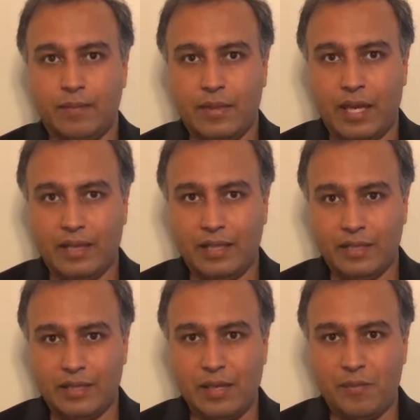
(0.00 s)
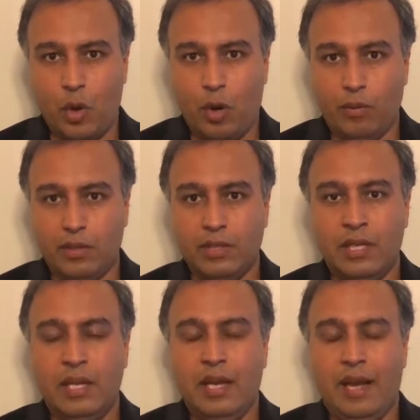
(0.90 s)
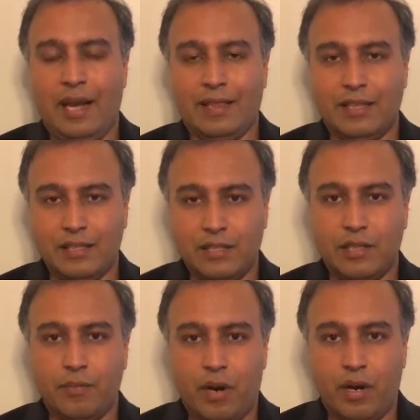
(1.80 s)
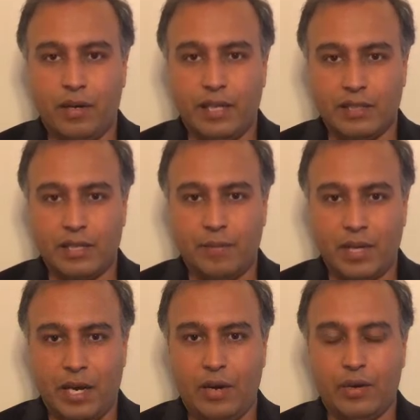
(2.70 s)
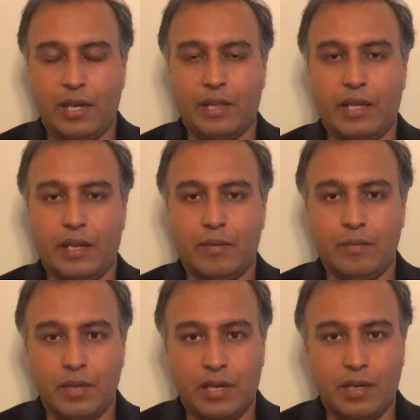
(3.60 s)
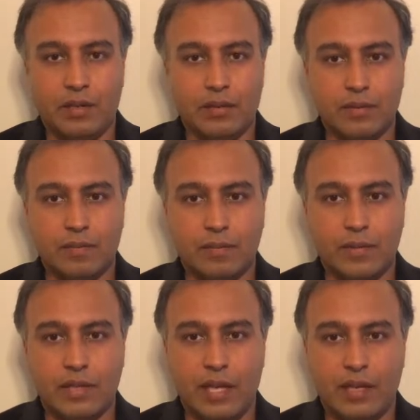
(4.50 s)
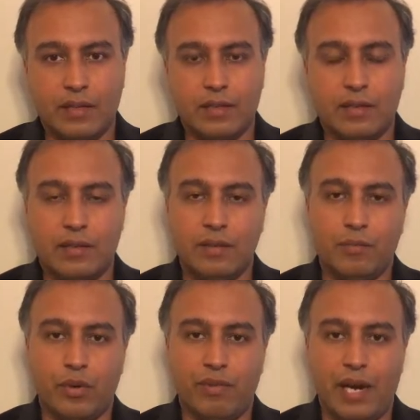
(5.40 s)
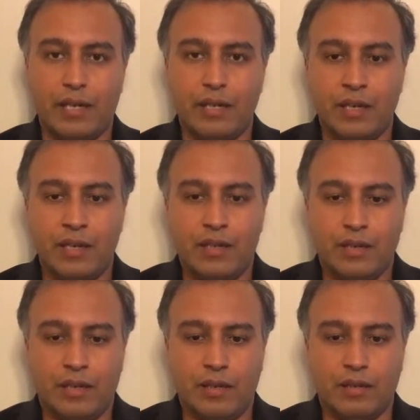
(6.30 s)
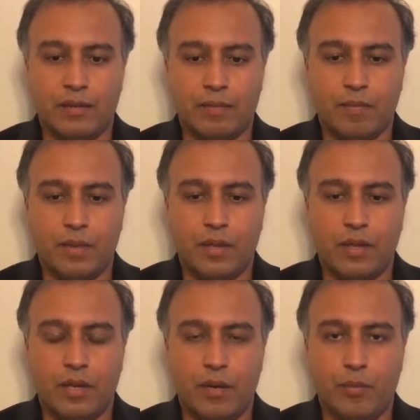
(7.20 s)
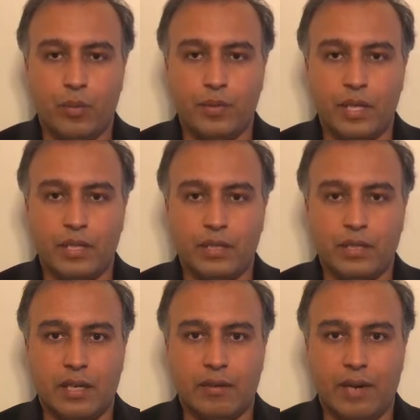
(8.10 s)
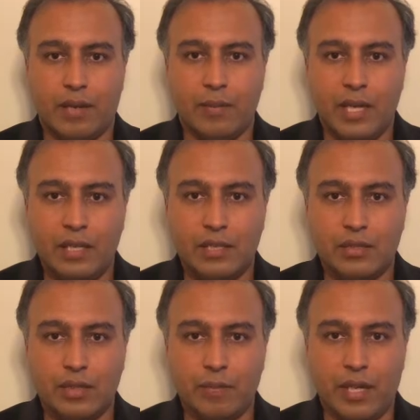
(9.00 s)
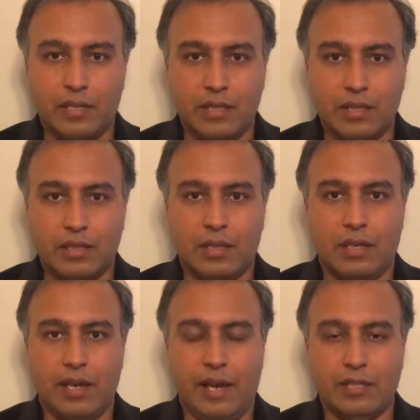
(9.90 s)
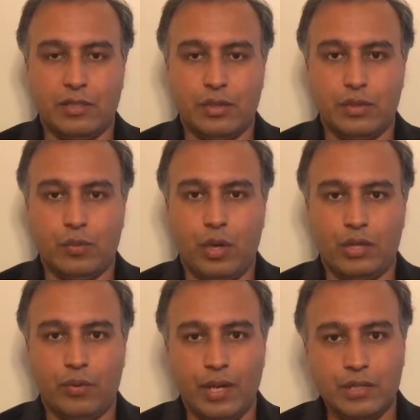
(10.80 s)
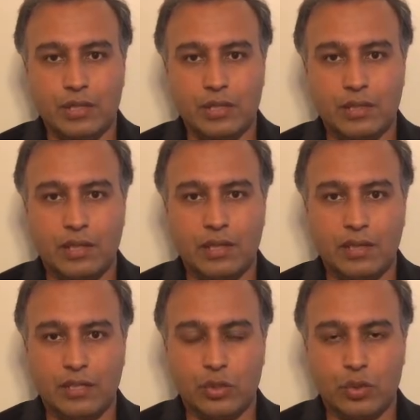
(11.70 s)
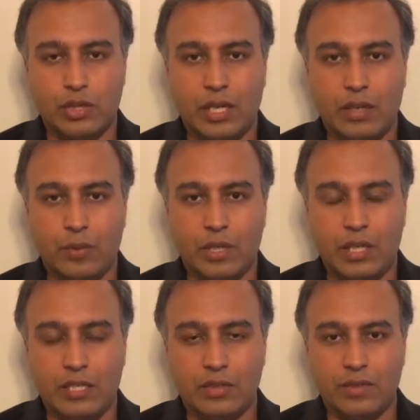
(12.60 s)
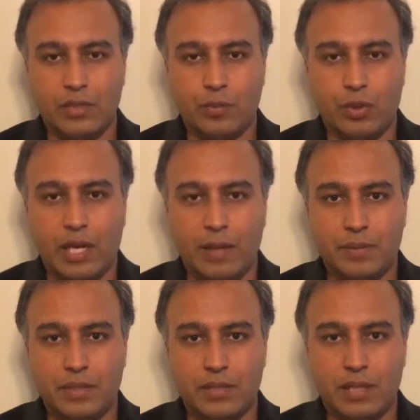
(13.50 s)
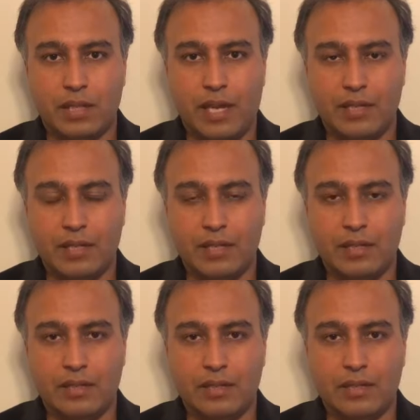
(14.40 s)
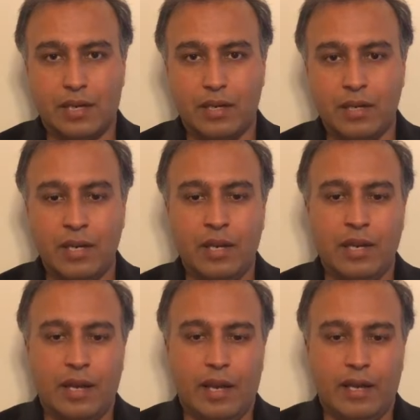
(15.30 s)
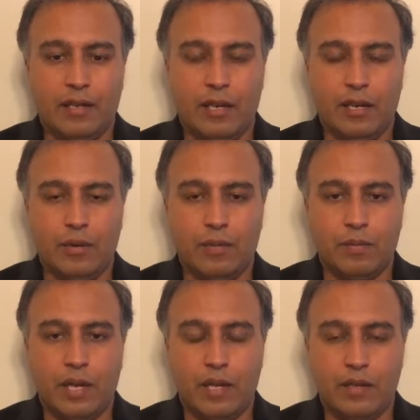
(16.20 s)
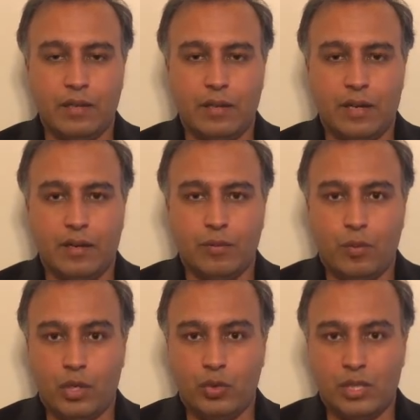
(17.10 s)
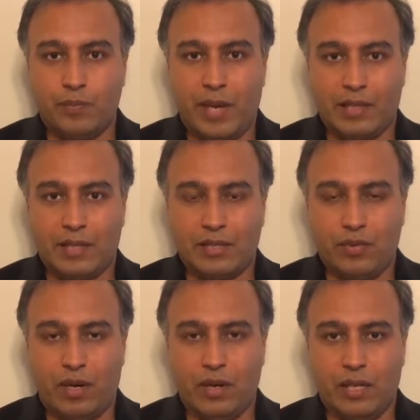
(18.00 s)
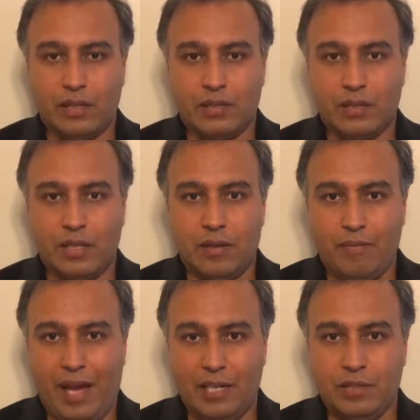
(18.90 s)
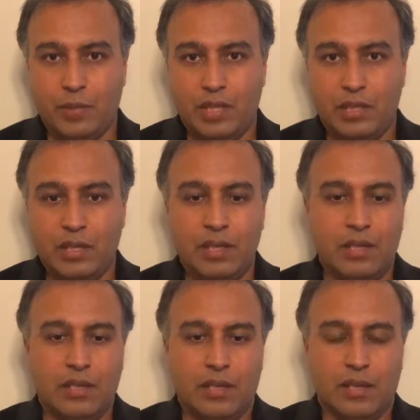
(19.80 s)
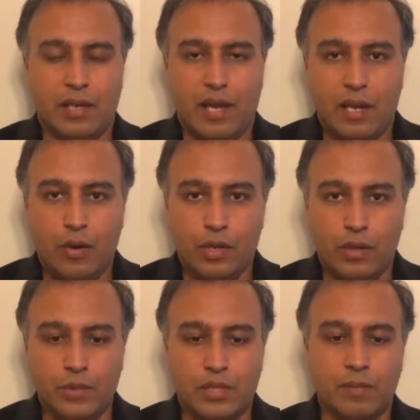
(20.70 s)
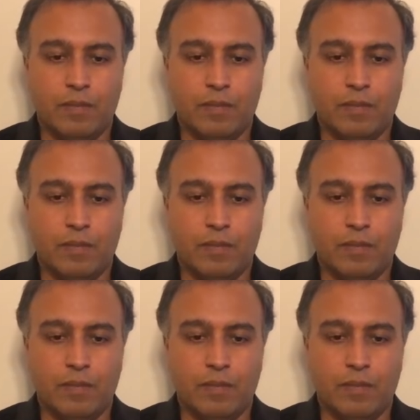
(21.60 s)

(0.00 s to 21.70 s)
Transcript: that this is abnormal and this is the part that's coming out, and then provide appropriate recommendations to the patient as to what the risks associated with each of these prolapse entities are, and what to expect as far as management and outcomes.